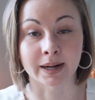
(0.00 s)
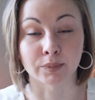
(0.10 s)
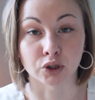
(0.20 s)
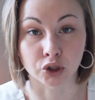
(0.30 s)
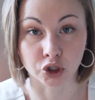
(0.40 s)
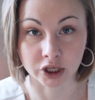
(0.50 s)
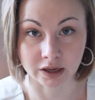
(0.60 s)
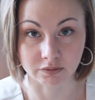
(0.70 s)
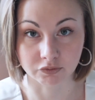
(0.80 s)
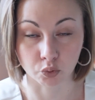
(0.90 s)
I'm
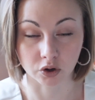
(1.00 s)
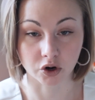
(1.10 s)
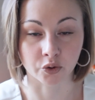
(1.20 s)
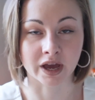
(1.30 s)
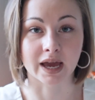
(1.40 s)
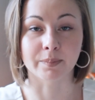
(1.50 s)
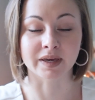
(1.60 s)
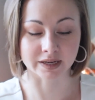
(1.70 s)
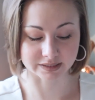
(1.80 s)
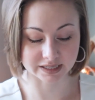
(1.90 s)
looking for, okay?
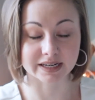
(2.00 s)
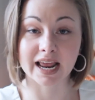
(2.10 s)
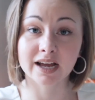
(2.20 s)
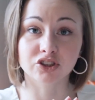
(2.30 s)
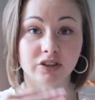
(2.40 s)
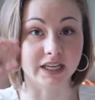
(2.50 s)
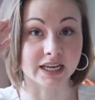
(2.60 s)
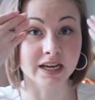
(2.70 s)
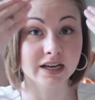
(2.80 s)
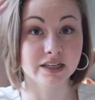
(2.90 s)
Because it
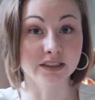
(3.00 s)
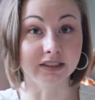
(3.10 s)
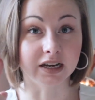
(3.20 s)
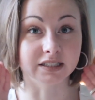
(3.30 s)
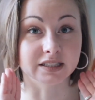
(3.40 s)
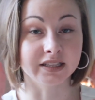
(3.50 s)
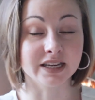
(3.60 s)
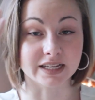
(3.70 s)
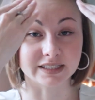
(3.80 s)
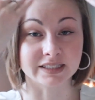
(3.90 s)
naturally does this.